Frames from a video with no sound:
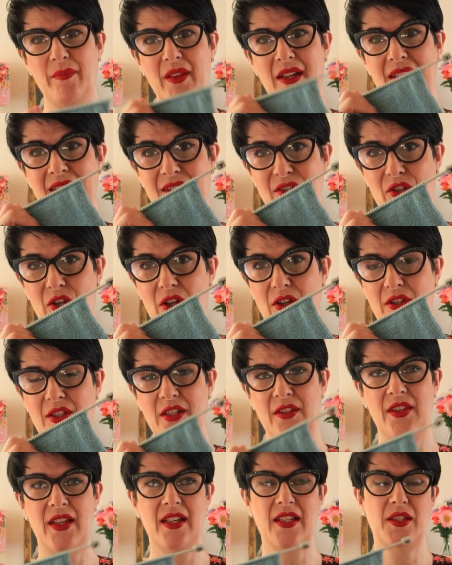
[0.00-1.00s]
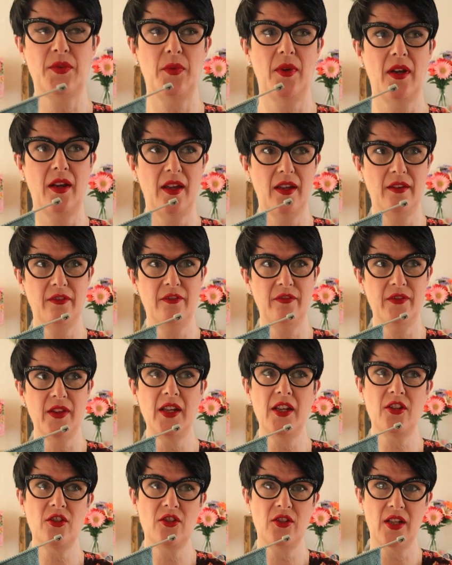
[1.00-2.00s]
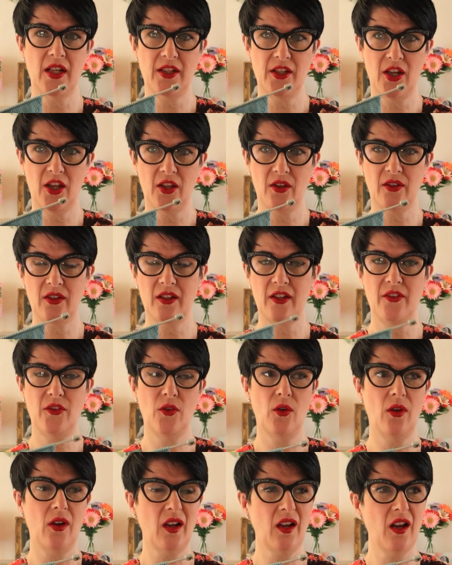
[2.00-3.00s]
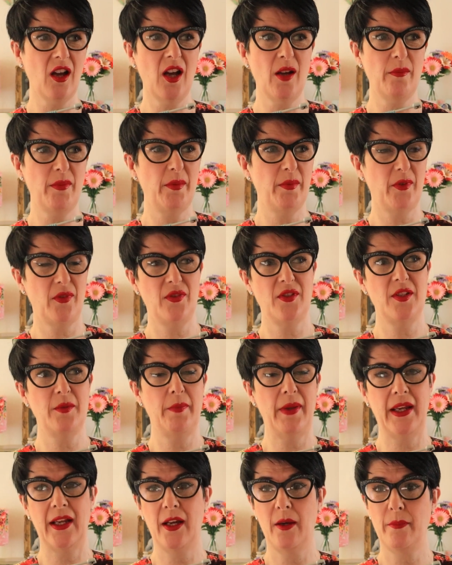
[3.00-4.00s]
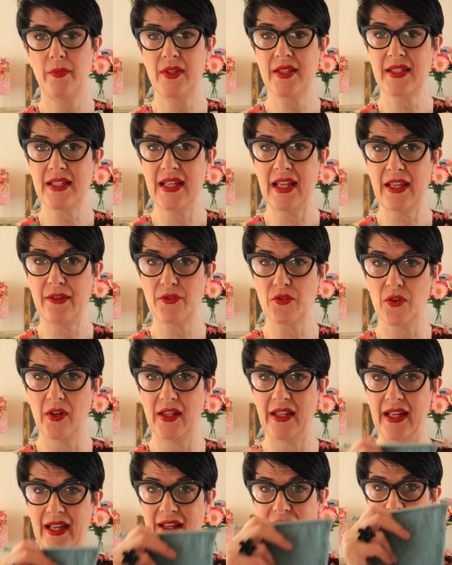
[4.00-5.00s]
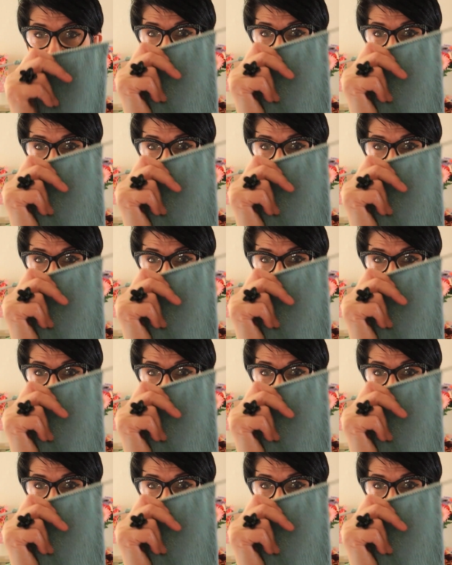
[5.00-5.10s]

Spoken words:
I started this when I finished Anouk, and I thought I can't be bothered to pick up the sleeves right now.